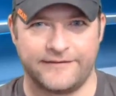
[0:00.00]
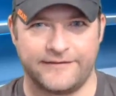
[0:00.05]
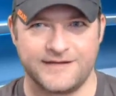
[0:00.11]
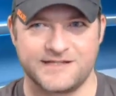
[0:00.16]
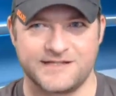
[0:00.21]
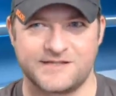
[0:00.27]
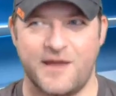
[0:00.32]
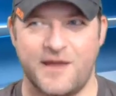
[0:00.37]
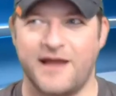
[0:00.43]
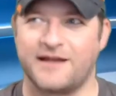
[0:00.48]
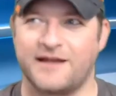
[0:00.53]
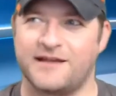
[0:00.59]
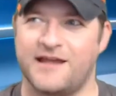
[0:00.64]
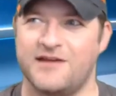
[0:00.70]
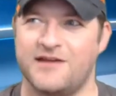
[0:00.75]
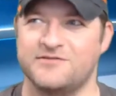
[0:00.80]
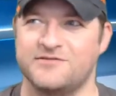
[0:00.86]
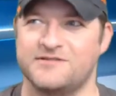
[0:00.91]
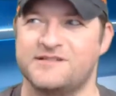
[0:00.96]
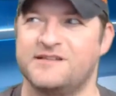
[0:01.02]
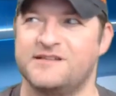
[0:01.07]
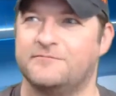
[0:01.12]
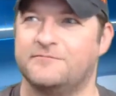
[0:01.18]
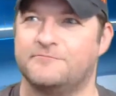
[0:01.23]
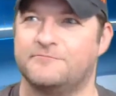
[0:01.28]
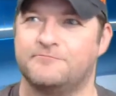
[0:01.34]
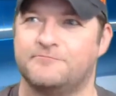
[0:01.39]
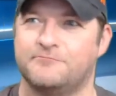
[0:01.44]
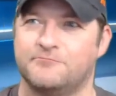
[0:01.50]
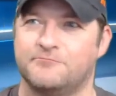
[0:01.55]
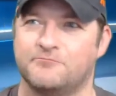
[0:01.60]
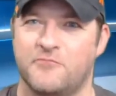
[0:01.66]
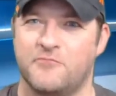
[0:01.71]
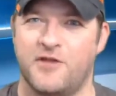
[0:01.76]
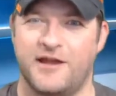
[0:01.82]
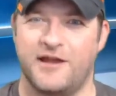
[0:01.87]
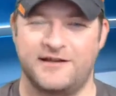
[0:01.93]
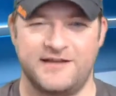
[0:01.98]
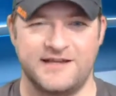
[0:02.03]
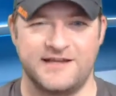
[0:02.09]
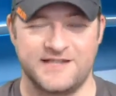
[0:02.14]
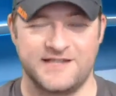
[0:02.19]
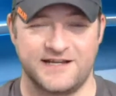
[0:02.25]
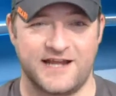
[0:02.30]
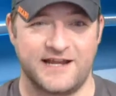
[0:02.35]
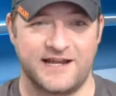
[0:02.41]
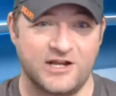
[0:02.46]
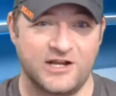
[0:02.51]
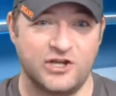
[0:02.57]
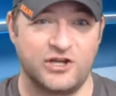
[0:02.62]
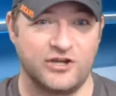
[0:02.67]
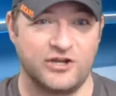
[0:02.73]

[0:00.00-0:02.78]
SmackDown's like designated